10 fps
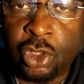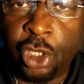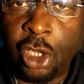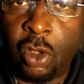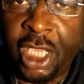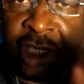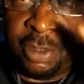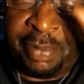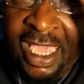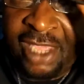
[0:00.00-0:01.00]
You know,
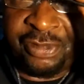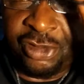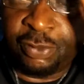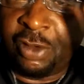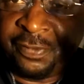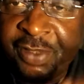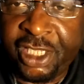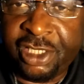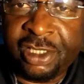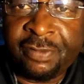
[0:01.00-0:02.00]
and the Panthers were
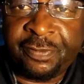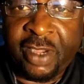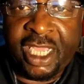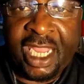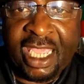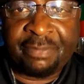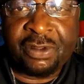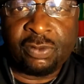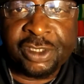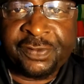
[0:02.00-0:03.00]
feeding, Fred
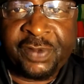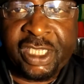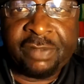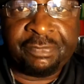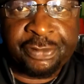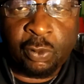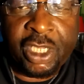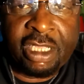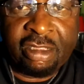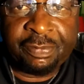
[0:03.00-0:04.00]
Hampton was feeding
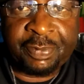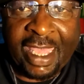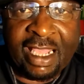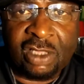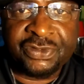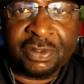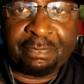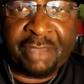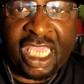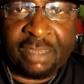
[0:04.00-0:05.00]

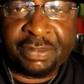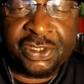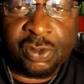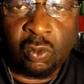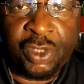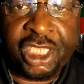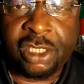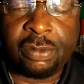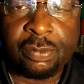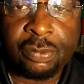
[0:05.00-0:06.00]
3,000 babies a week.